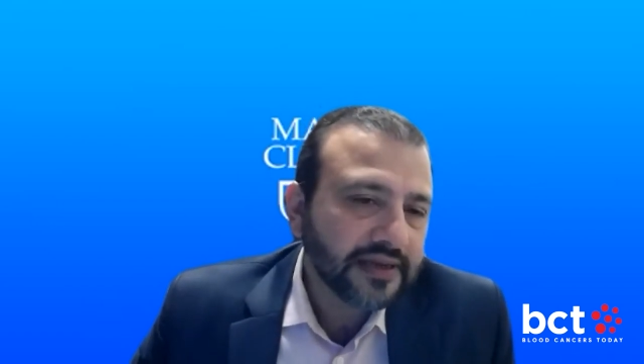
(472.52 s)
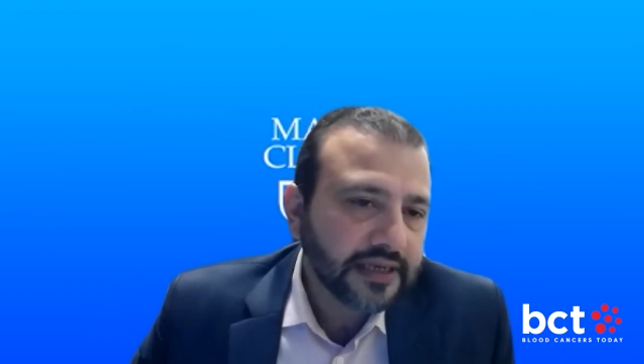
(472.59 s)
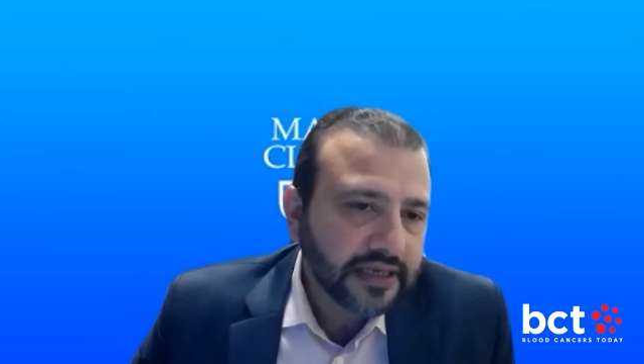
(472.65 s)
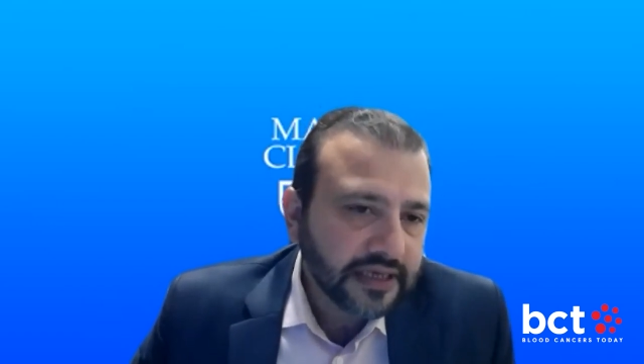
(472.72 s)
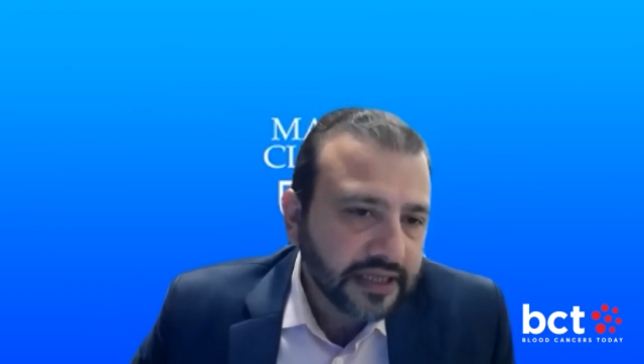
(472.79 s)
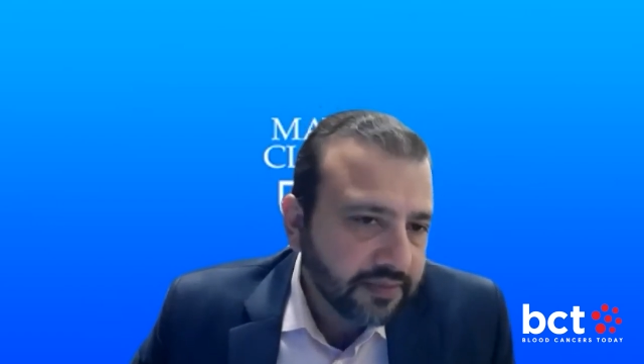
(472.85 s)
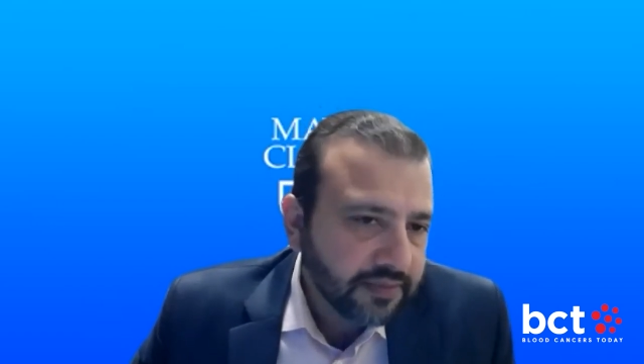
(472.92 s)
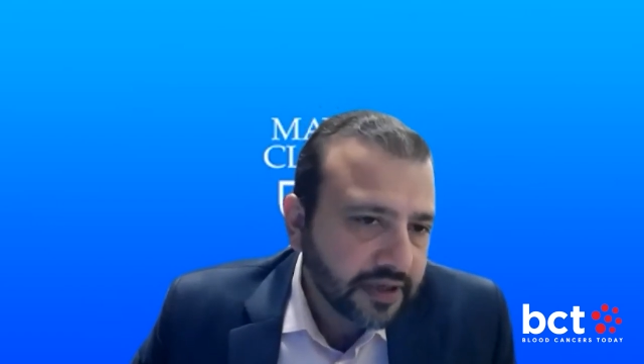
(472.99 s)

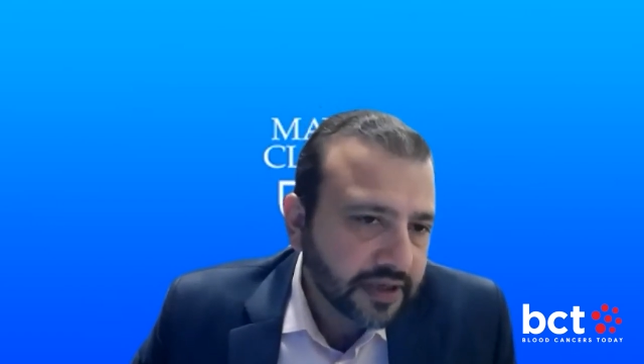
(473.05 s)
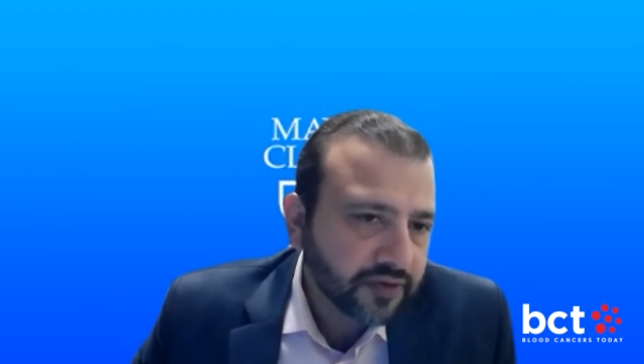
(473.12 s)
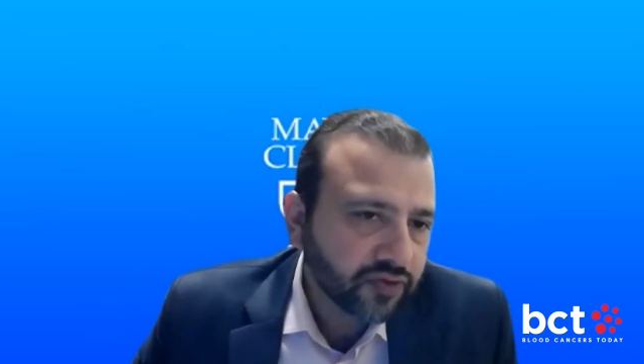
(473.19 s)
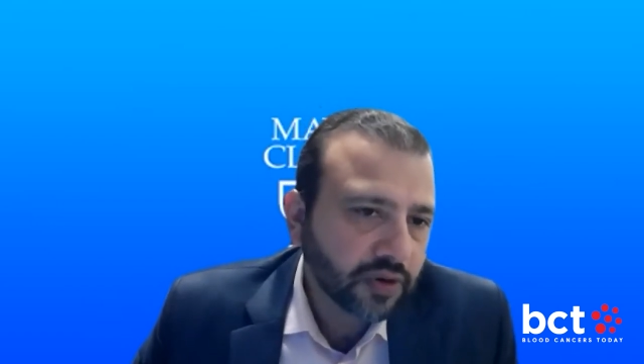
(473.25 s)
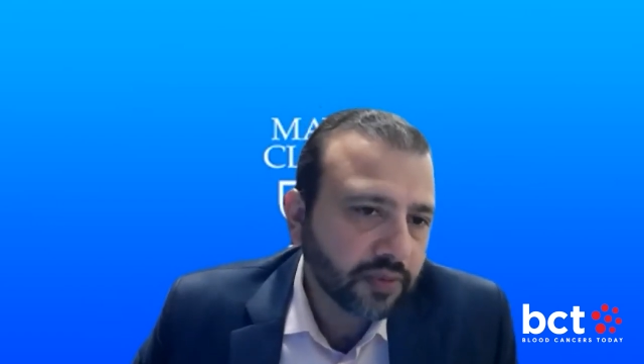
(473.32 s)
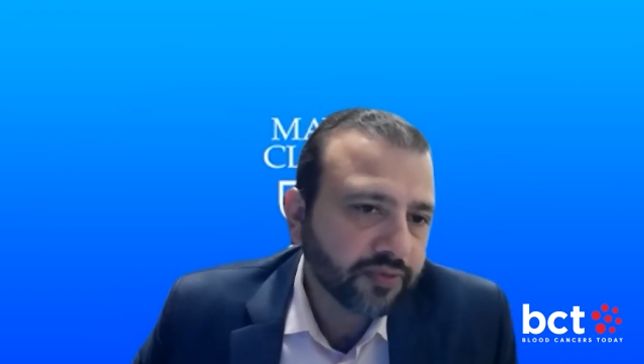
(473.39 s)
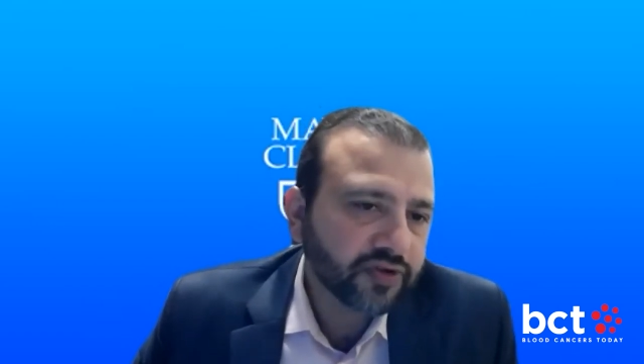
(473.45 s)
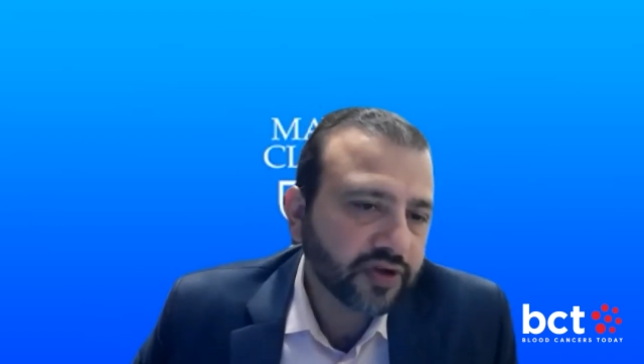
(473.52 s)
anemia,
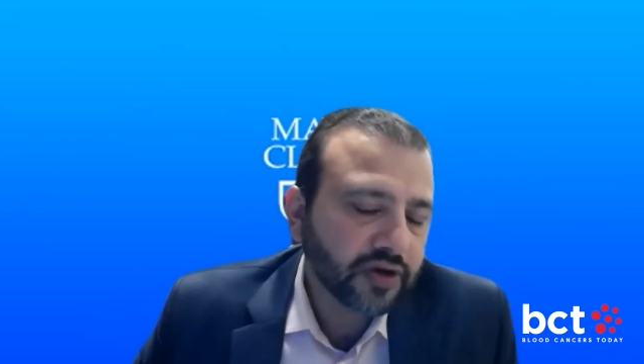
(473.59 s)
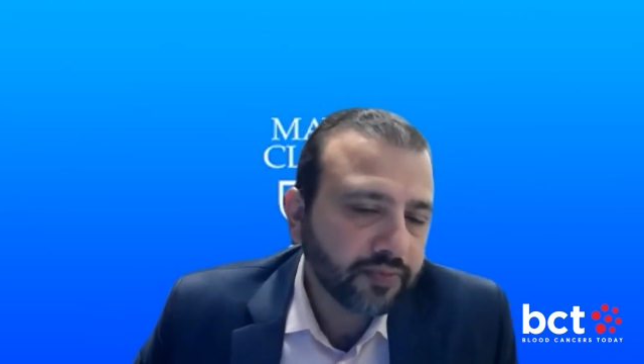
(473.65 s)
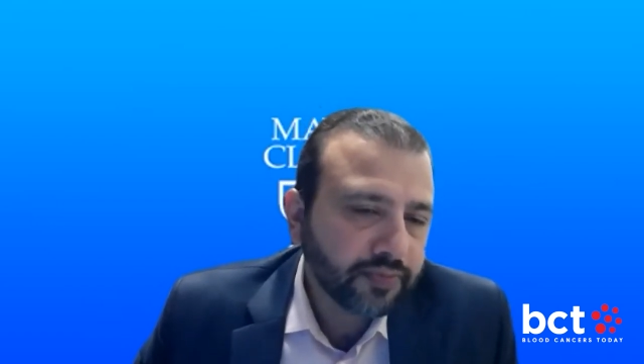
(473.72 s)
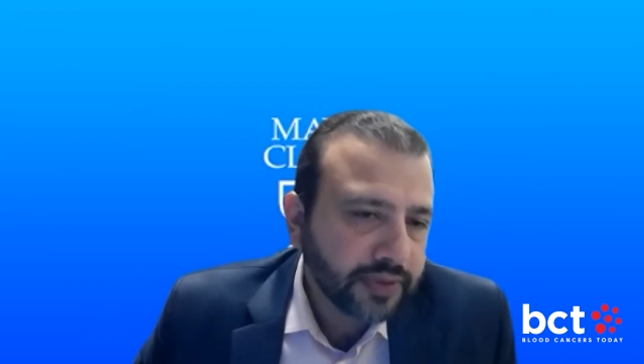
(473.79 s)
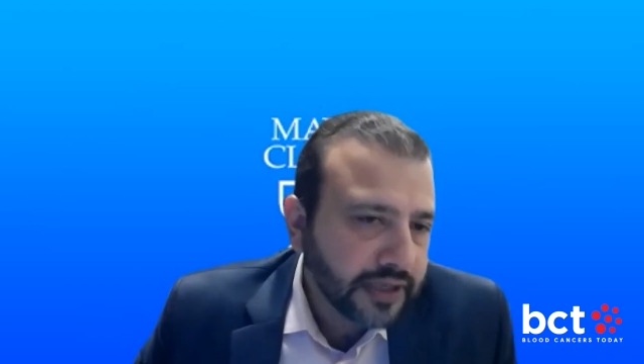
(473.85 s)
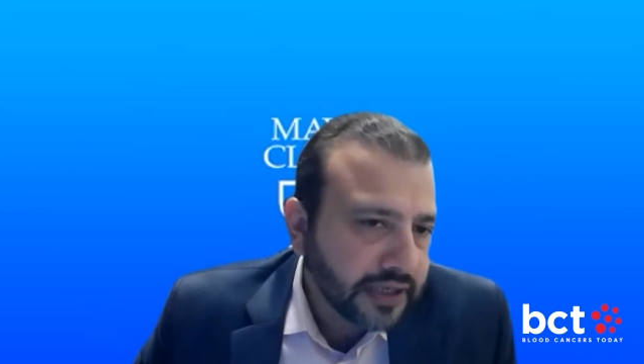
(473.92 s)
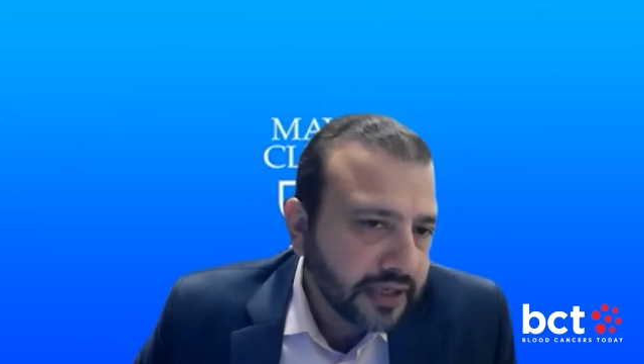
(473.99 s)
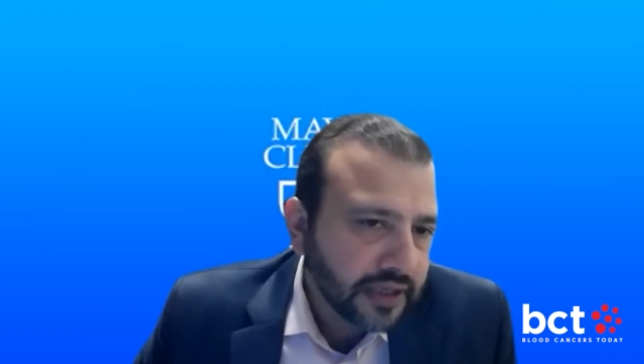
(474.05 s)

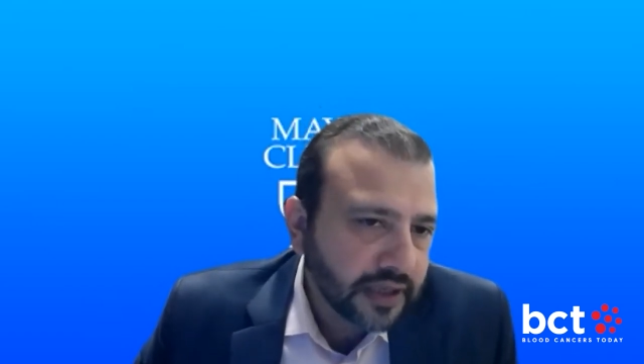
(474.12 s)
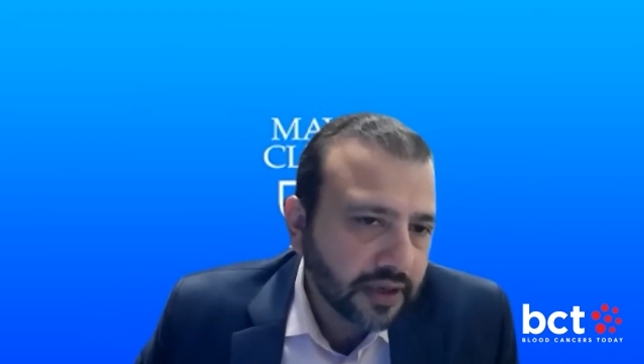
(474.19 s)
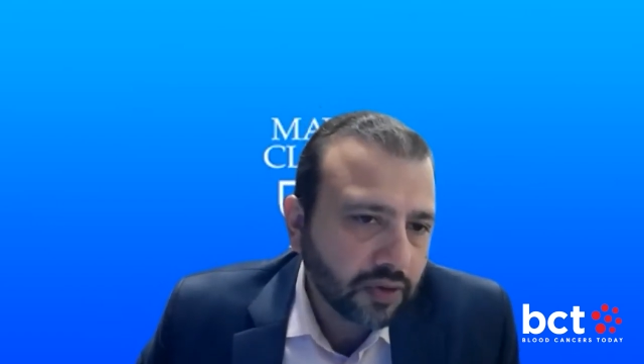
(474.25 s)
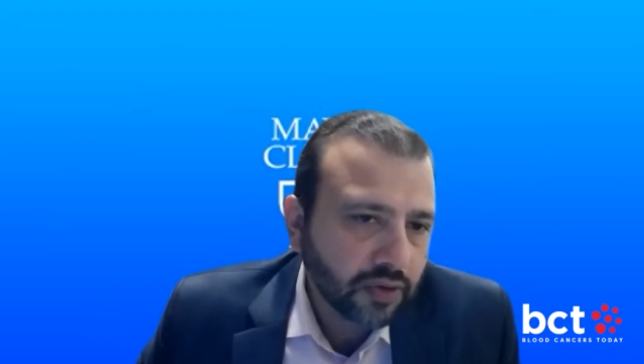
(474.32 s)
thrombocytopenia,